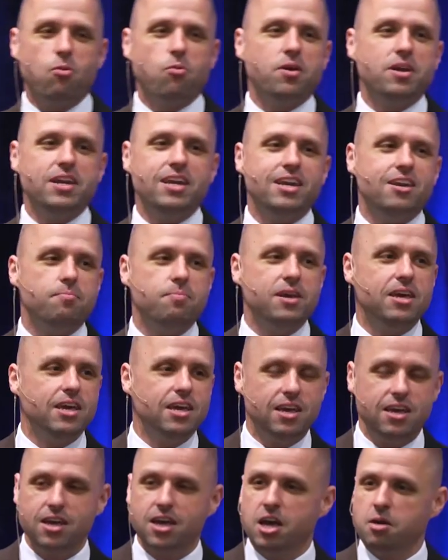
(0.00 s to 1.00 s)
what we need to
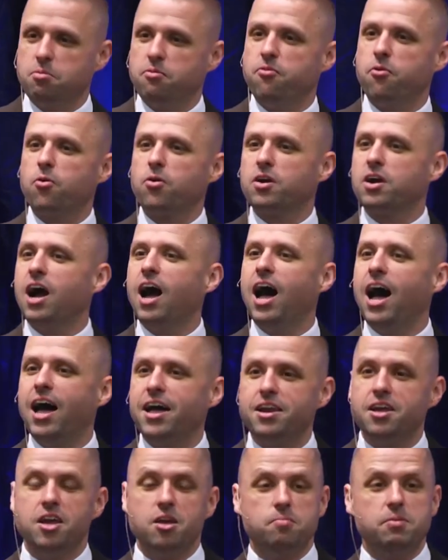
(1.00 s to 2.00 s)
be before God,